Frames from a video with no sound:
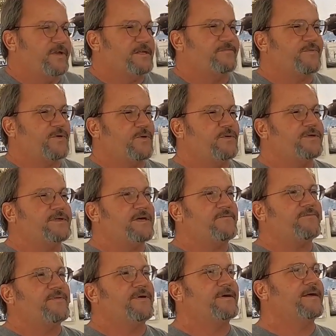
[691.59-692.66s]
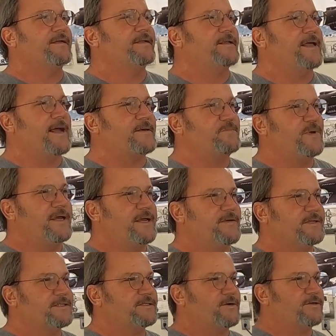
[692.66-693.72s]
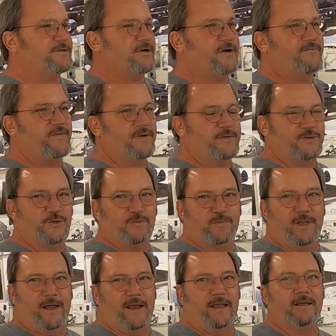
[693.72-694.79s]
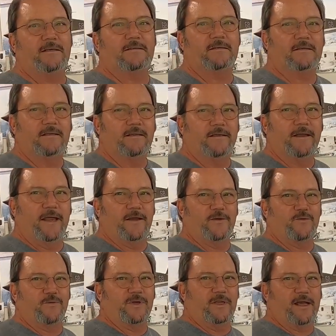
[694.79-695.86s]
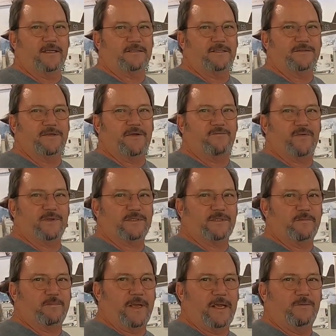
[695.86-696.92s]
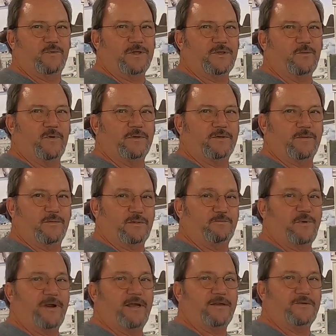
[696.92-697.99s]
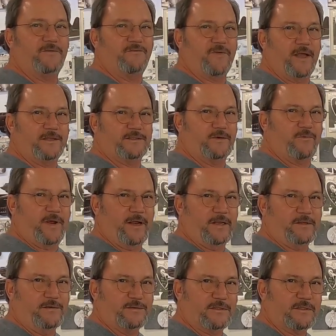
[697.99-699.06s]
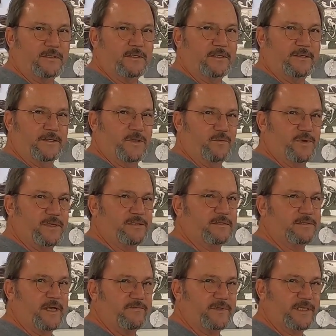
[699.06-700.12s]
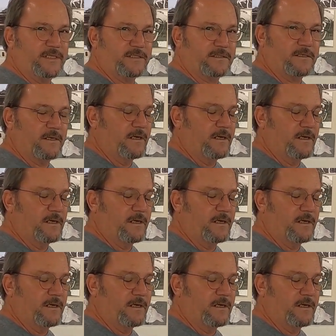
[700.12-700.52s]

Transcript: Well, if you're old enough like me, it started off on 2-ply, and you realize the difference it made when you went to those brand new fancy radials in the mid 70s.